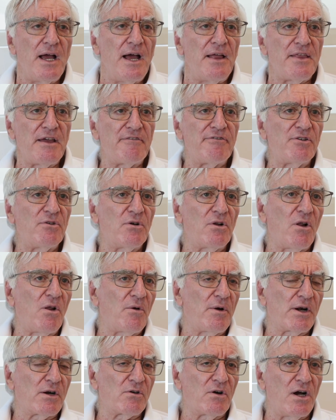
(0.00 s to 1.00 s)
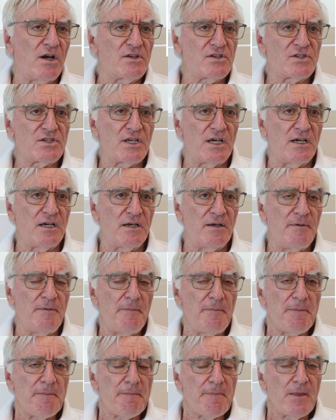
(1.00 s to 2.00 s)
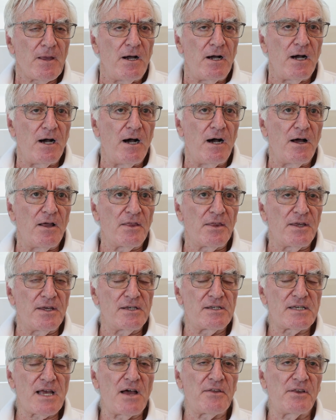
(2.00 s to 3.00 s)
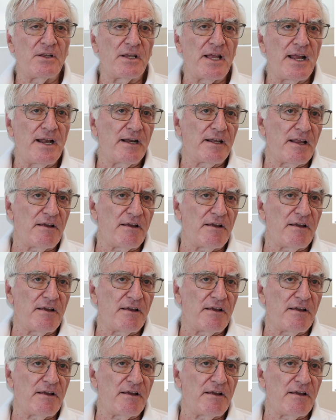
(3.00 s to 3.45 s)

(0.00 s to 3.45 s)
They flew it all the way across the South Atlantic.